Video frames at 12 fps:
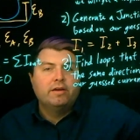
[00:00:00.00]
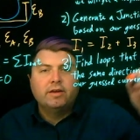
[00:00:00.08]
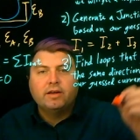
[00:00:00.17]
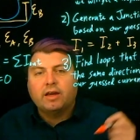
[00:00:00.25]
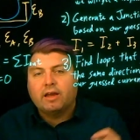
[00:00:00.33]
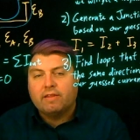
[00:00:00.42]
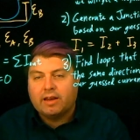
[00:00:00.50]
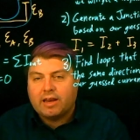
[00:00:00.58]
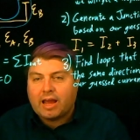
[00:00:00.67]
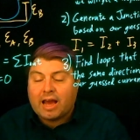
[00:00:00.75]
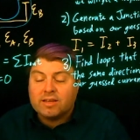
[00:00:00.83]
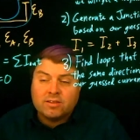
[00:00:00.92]
and then
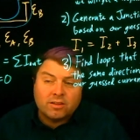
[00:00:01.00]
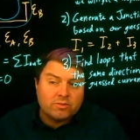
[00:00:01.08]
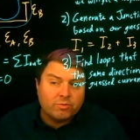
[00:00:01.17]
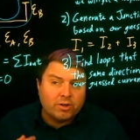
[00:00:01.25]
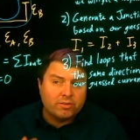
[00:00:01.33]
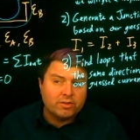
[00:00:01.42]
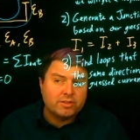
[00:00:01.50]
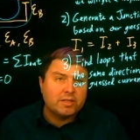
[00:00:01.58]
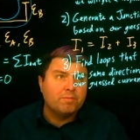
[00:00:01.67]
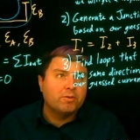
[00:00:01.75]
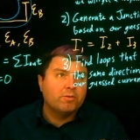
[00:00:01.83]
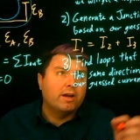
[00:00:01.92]
as long as we go in the
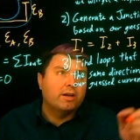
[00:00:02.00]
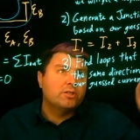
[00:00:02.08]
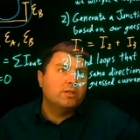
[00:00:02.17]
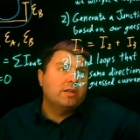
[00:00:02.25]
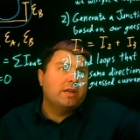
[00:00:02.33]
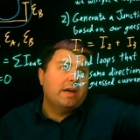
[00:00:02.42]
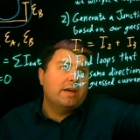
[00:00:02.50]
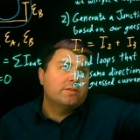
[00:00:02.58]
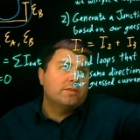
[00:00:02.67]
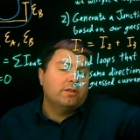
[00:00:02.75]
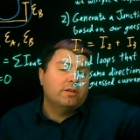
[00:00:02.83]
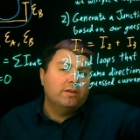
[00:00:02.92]
same direction as
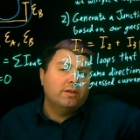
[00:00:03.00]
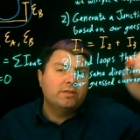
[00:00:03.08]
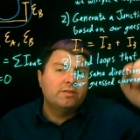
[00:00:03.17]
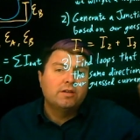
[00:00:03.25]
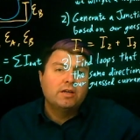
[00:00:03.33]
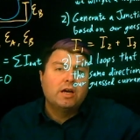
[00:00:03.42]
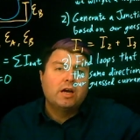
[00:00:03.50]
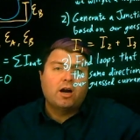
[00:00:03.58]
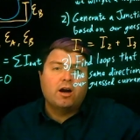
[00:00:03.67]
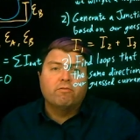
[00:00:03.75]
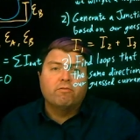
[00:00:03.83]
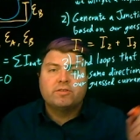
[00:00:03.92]
the current,
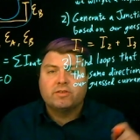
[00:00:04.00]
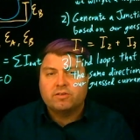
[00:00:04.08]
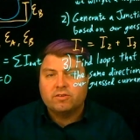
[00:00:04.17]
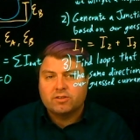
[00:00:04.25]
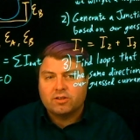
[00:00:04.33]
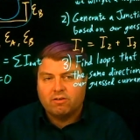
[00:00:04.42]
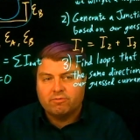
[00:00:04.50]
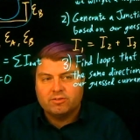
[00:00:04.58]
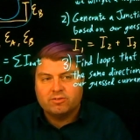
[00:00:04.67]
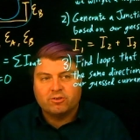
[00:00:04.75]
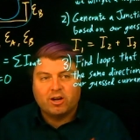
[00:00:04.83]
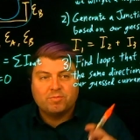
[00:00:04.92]
our resistors always
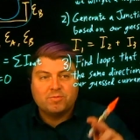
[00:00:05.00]
drop.